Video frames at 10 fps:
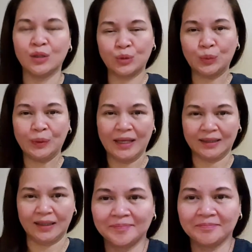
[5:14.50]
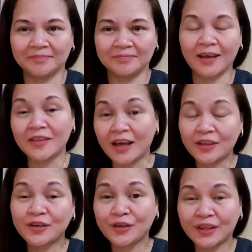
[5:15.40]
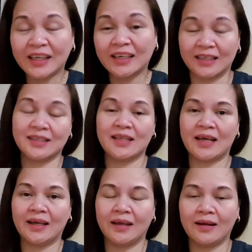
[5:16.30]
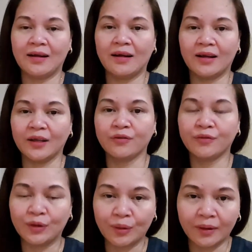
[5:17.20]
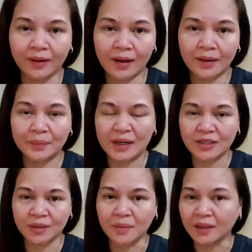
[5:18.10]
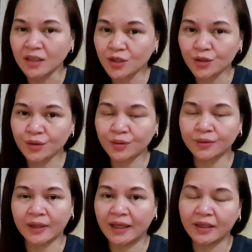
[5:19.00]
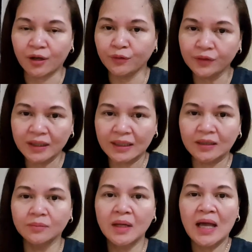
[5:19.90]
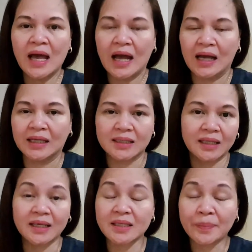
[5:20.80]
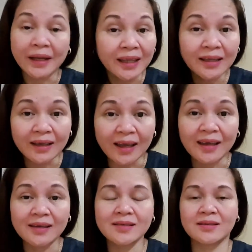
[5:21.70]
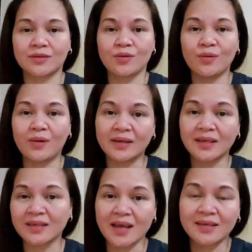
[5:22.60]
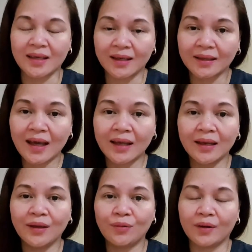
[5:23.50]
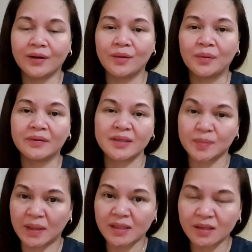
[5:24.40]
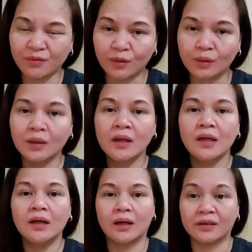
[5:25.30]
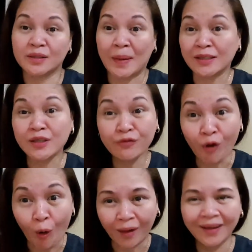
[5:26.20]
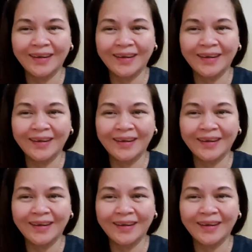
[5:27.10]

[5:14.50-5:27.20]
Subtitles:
to the team. Another thing is like if your project manager or any of the team has an expected guest, so as a site secretary, you are the one responsible responsible